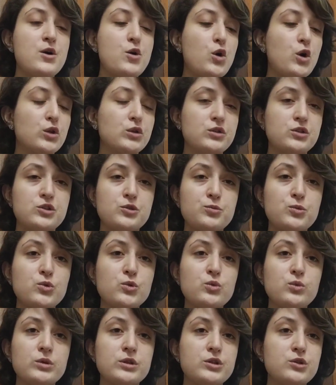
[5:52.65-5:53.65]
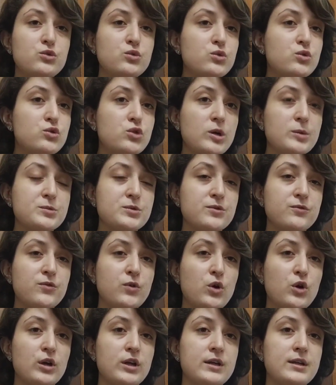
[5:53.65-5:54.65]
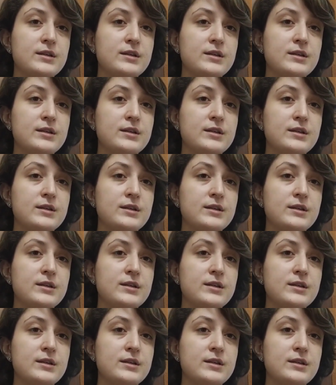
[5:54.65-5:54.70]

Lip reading: on the spoon with the two drops of oil,